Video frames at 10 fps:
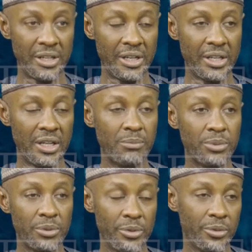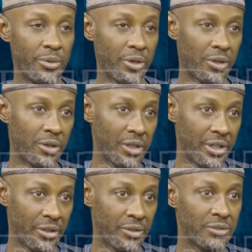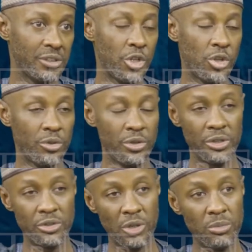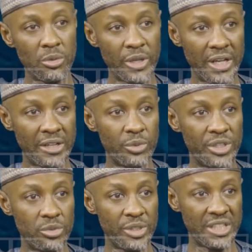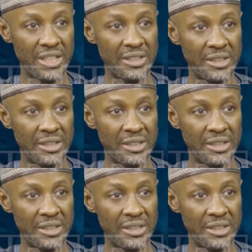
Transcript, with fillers: as an example, you recall the issue, the trouble we had with Twitter,